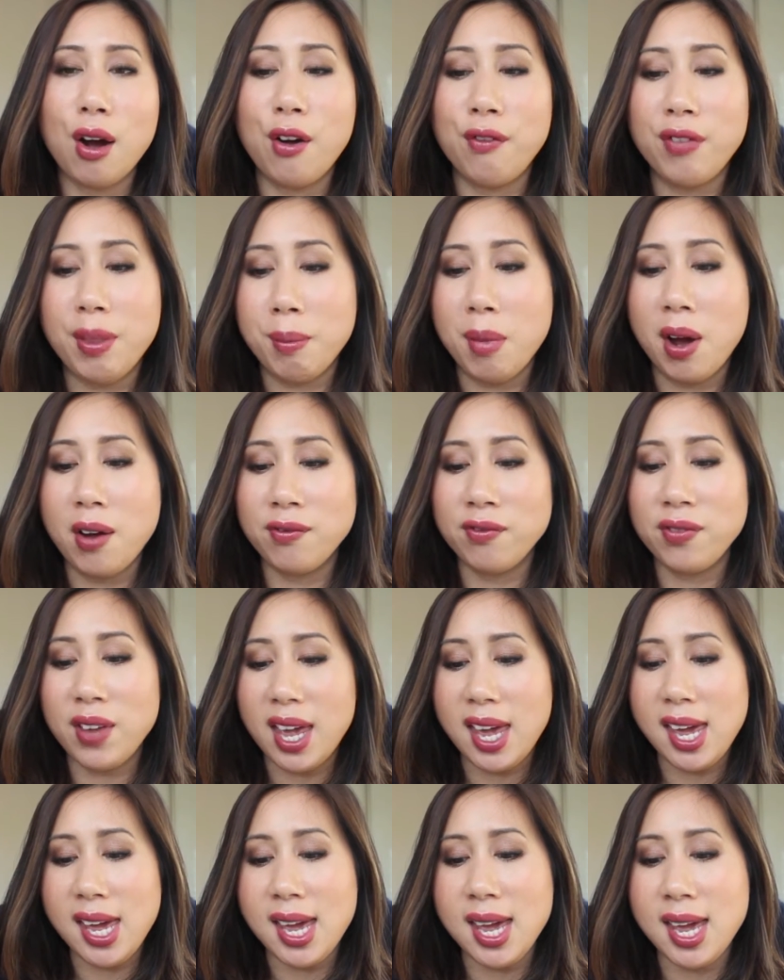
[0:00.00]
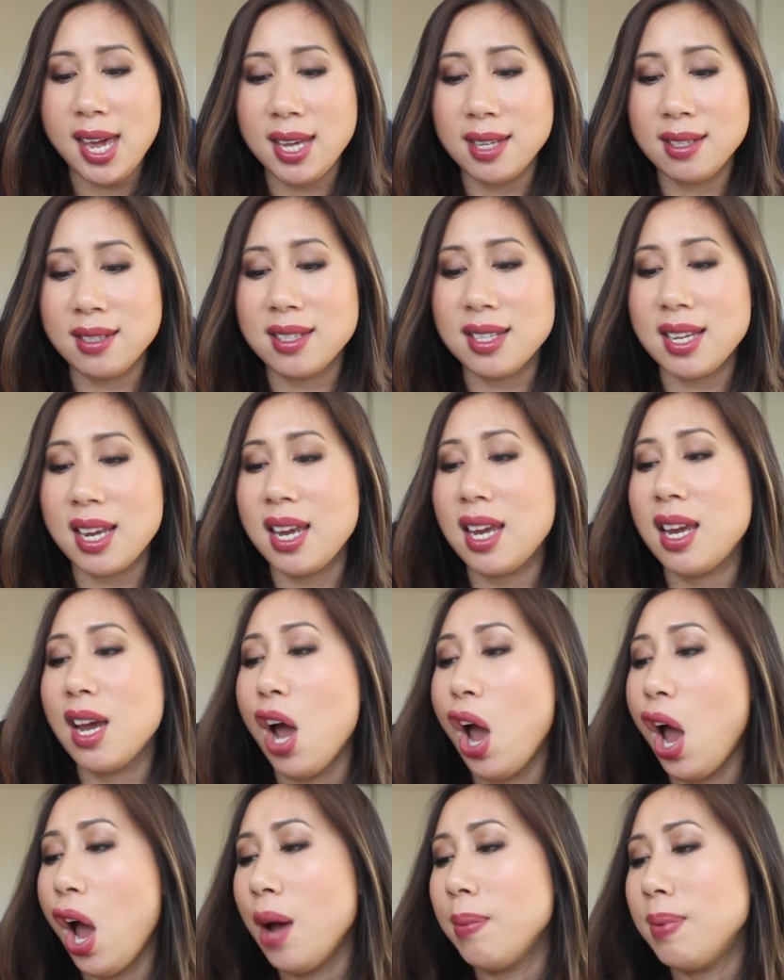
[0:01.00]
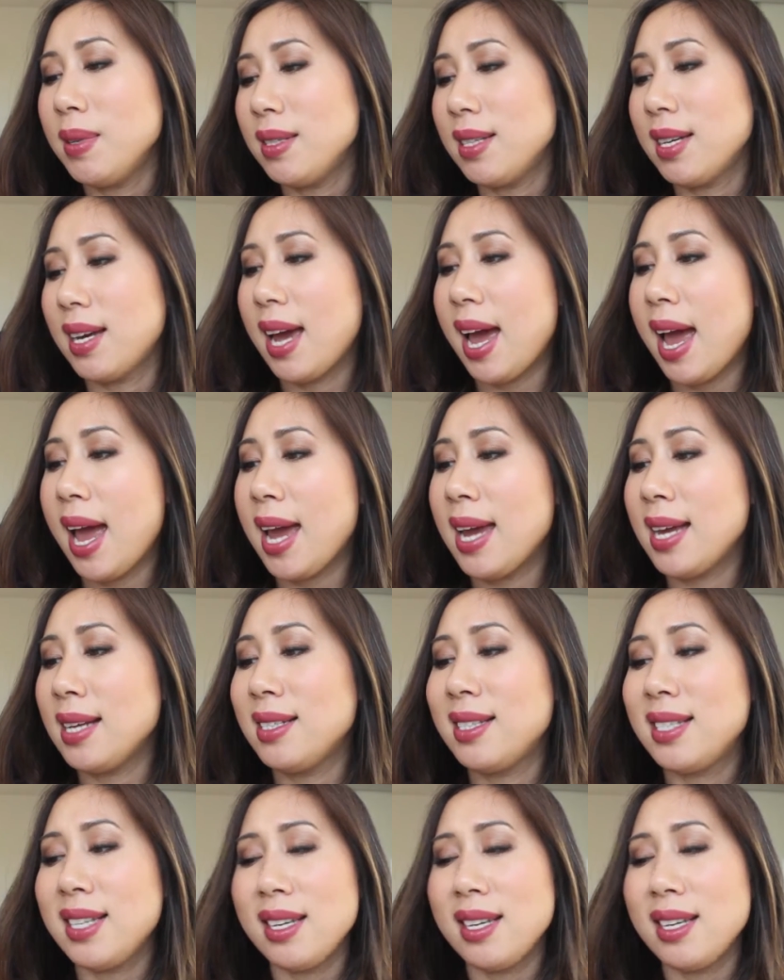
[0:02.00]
of the month is the Urban Decay